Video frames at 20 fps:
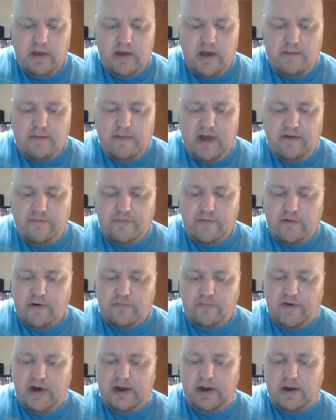a
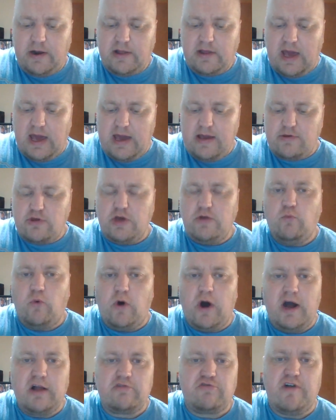fun and engaging
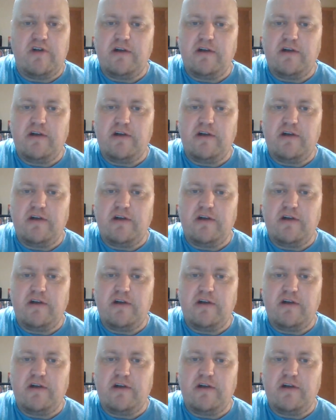watch